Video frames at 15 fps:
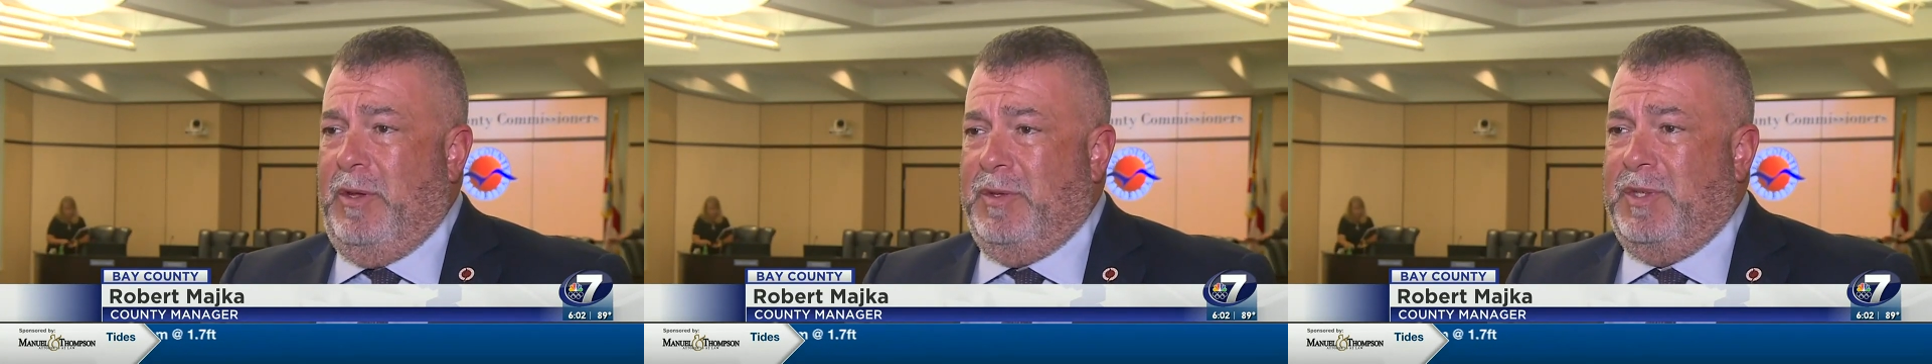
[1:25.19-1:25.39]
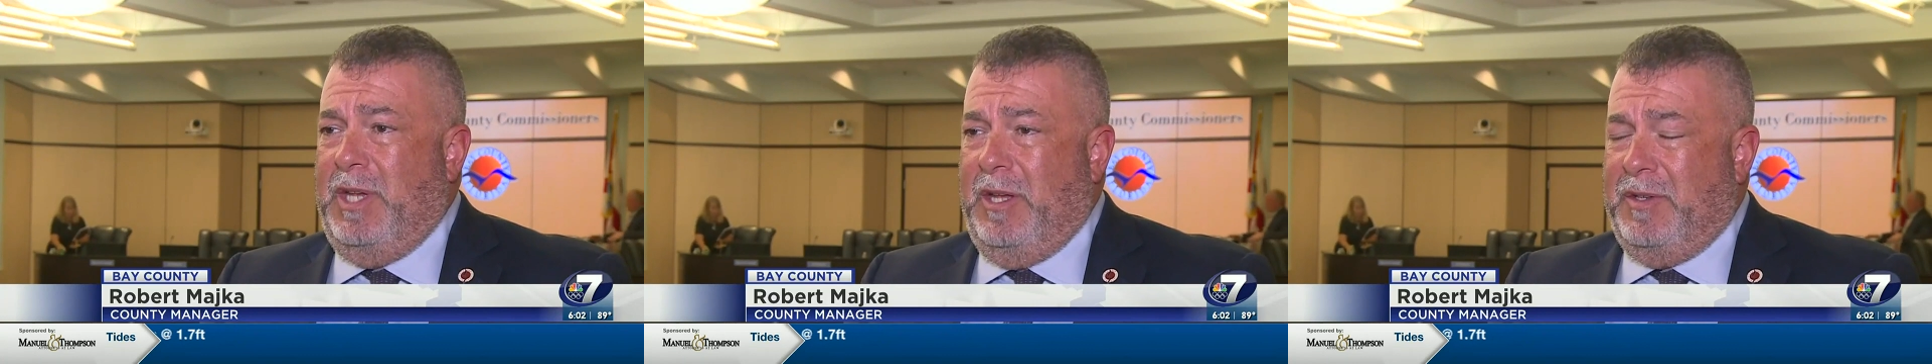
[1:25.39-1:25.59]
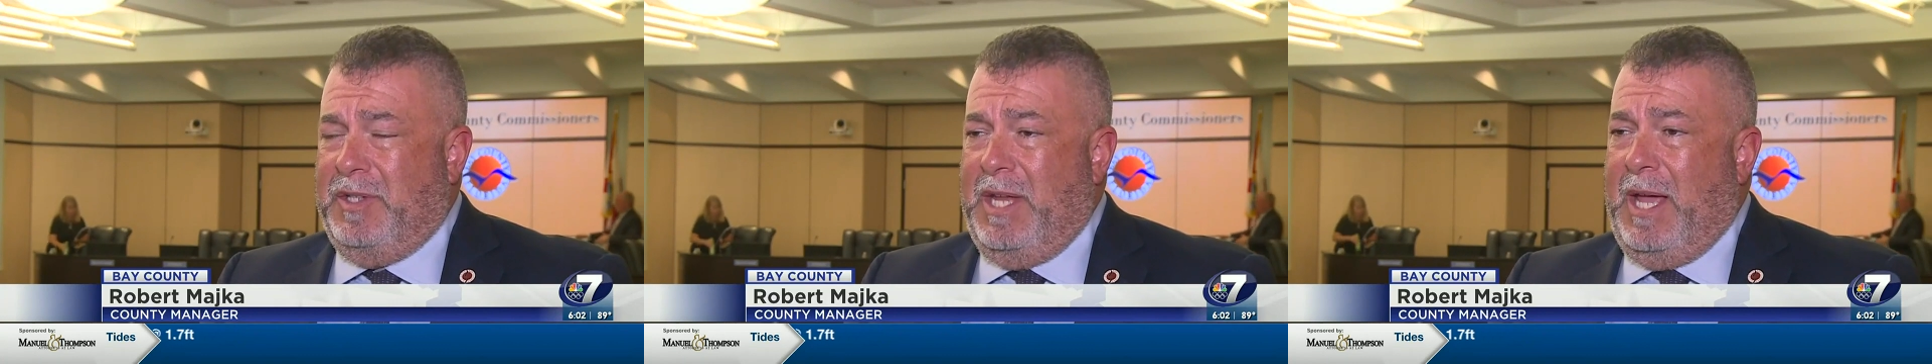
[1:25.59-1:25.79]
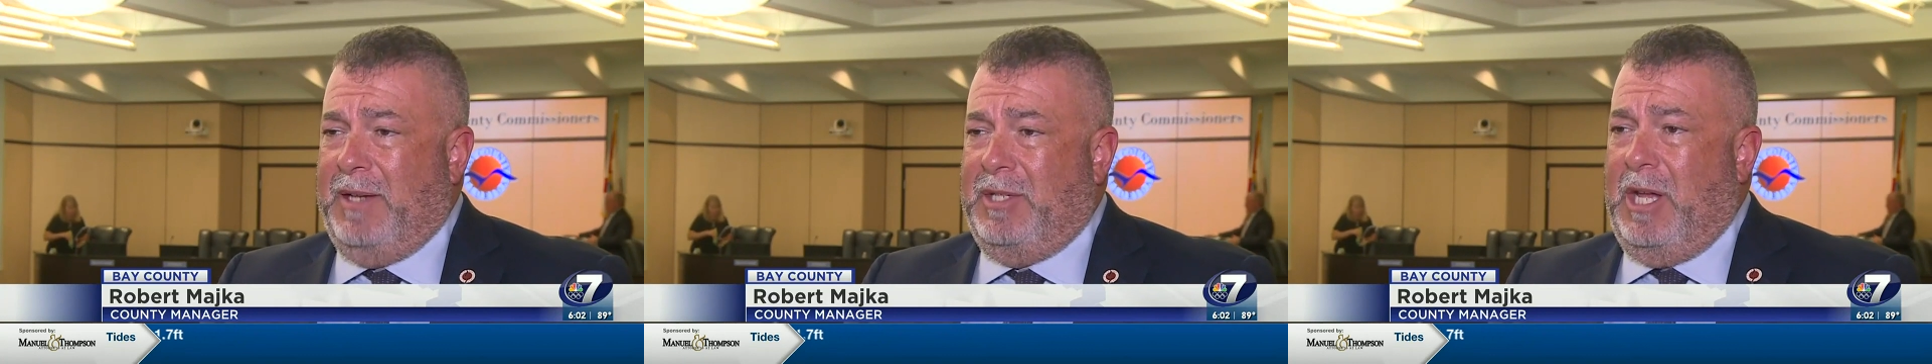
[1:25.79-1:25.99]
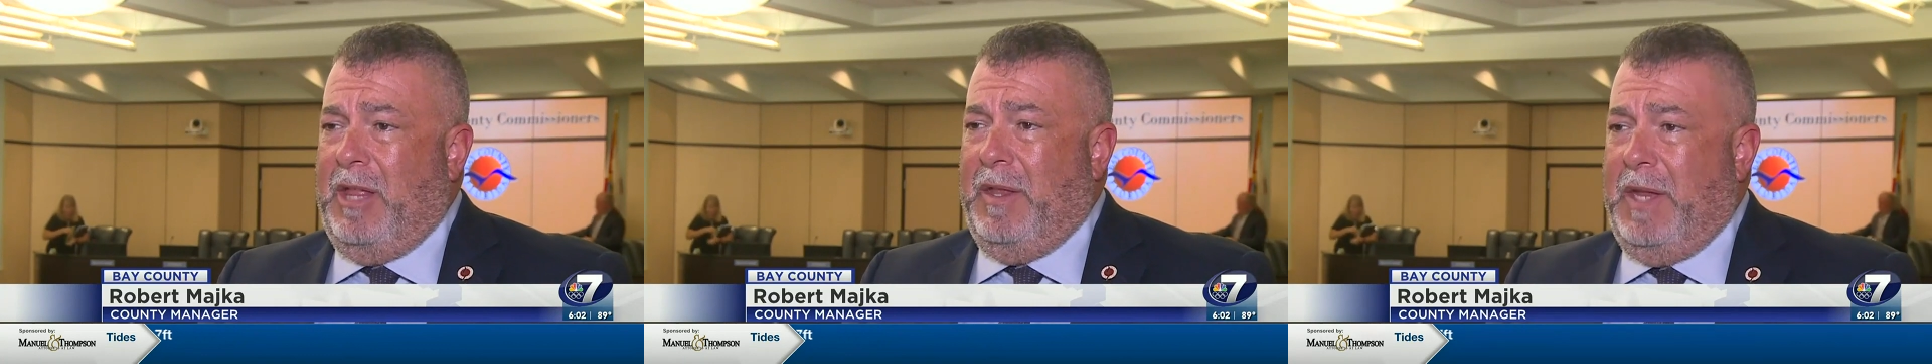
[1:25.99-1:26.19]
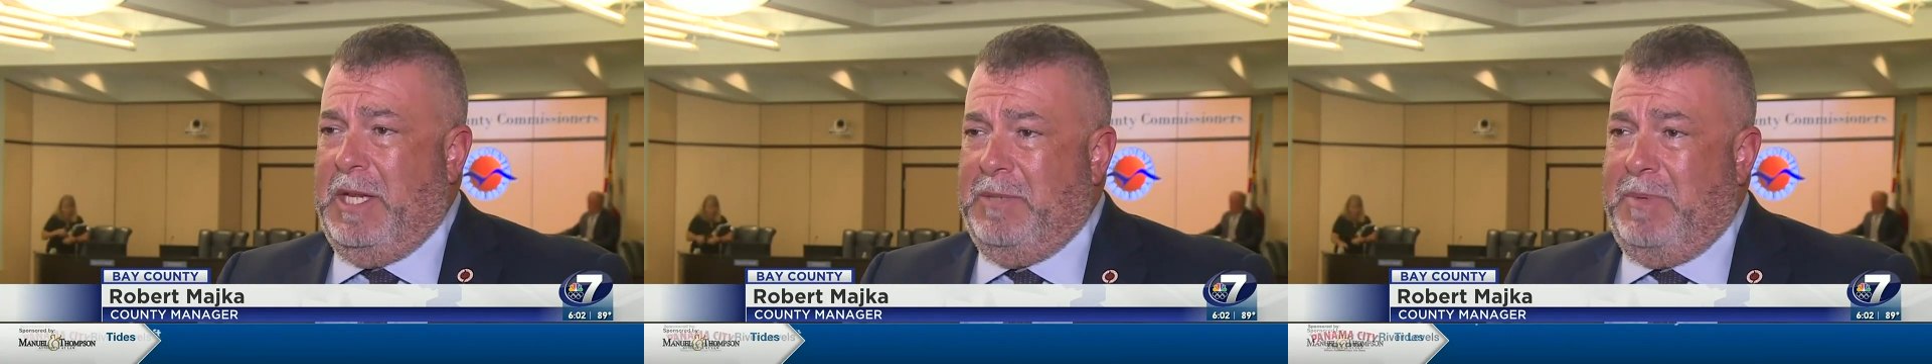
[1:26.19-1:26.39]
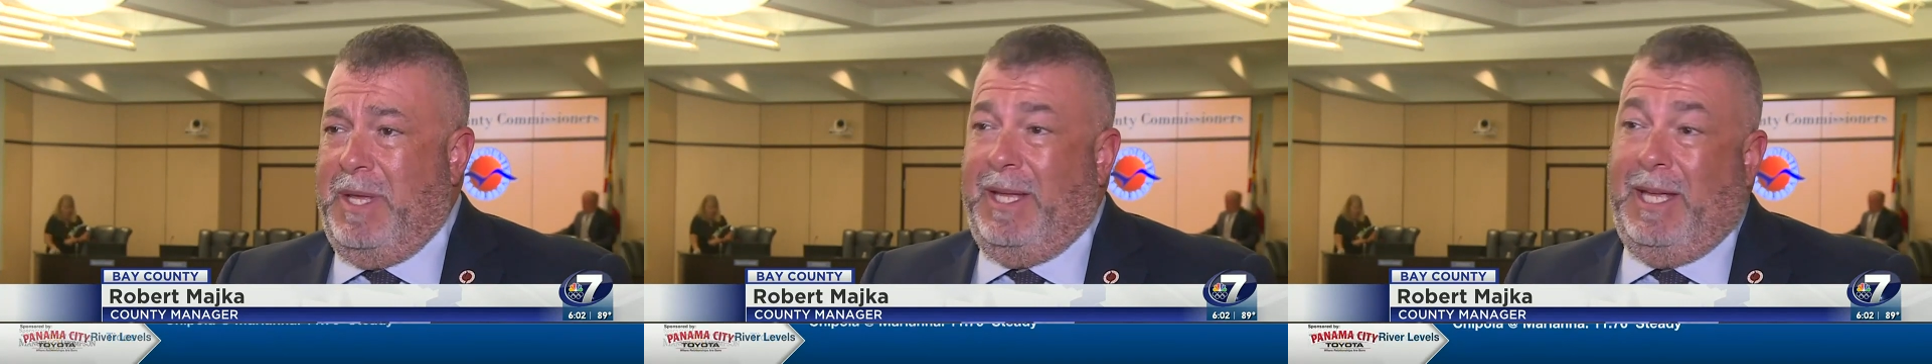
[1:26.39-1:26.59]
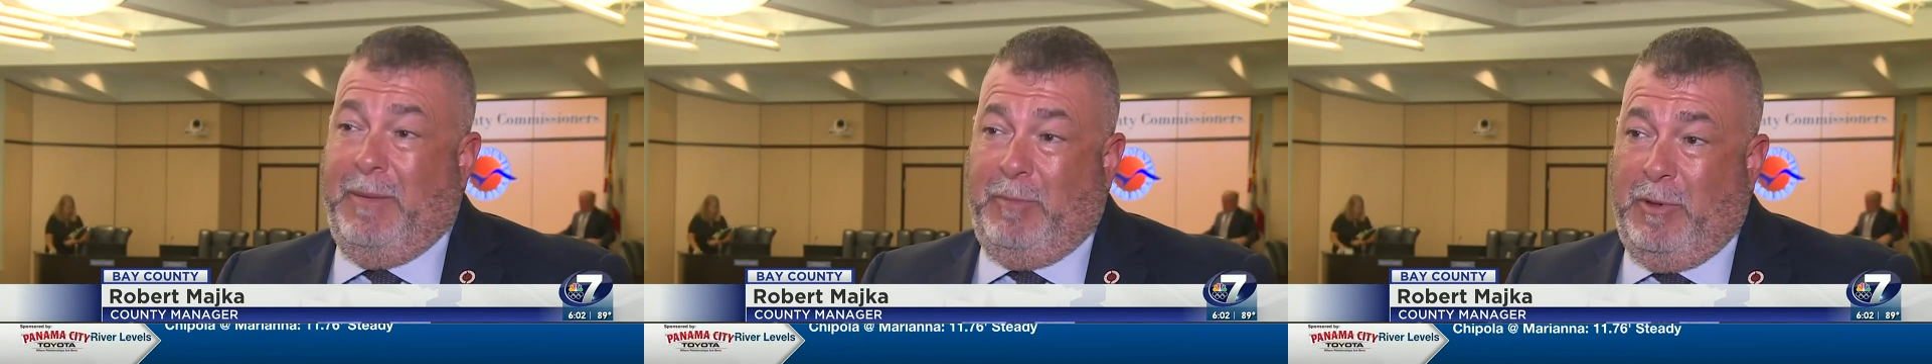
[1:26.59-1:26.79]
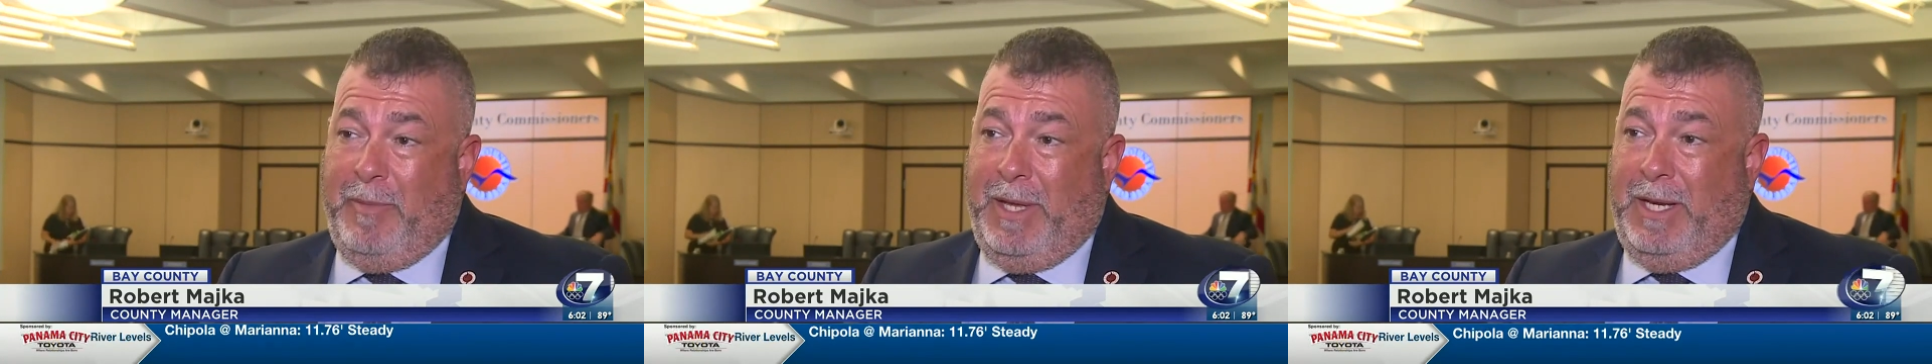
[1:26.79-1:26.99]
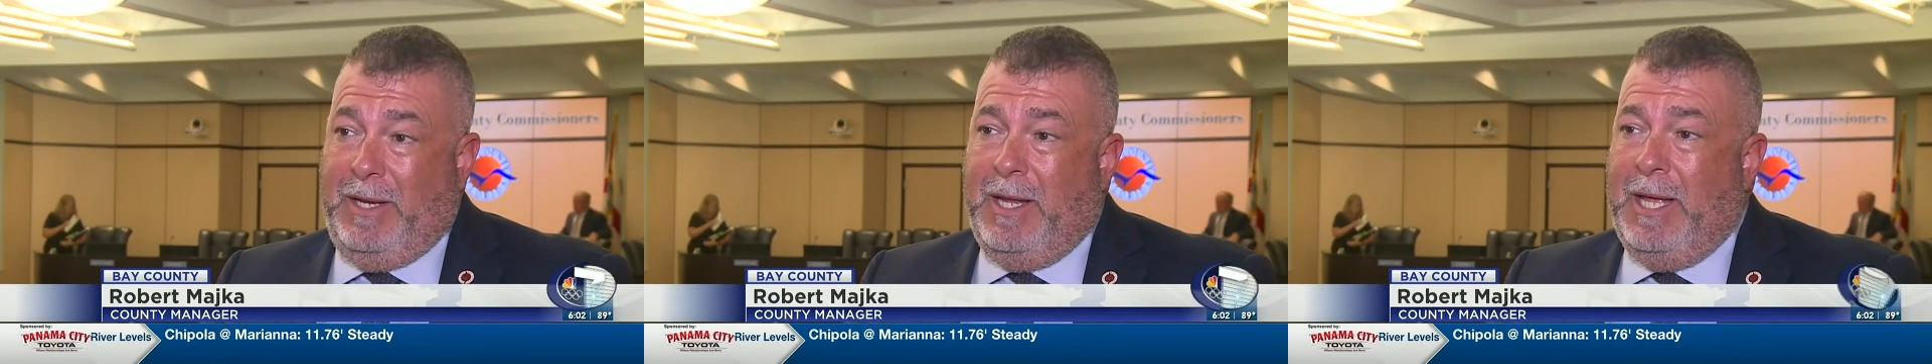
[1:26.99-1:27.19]
those sales tax holidays being
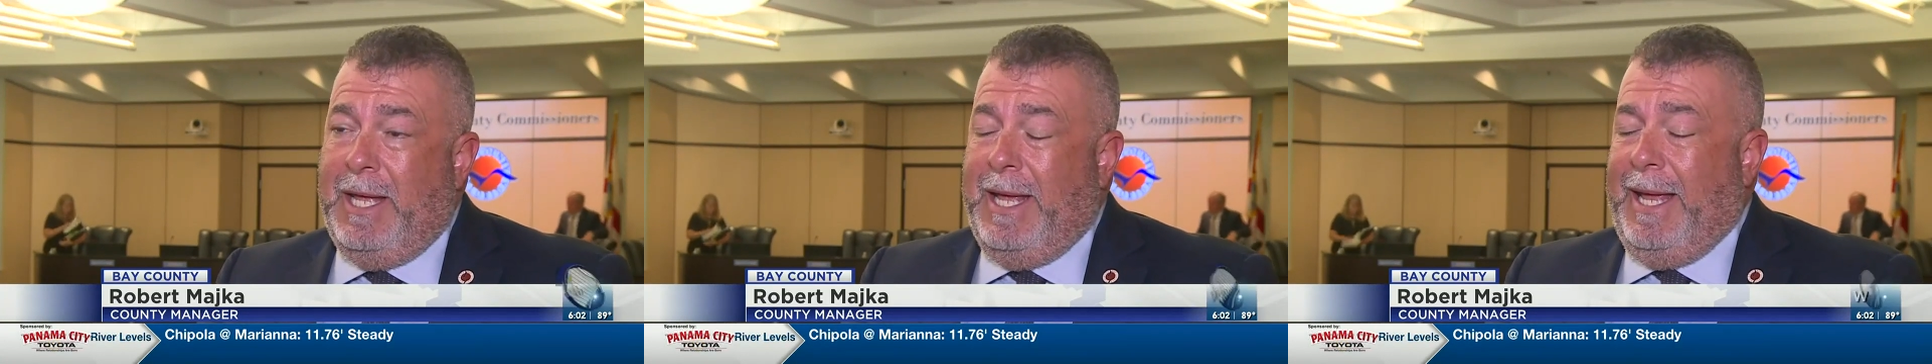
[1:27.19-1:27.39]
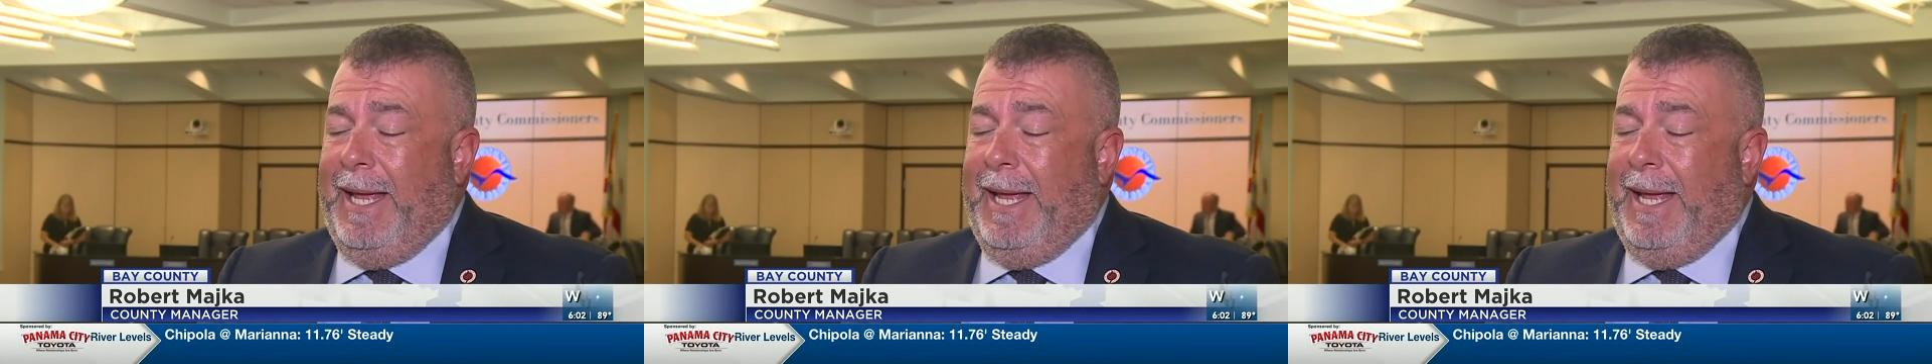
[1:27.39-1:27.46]
implemented.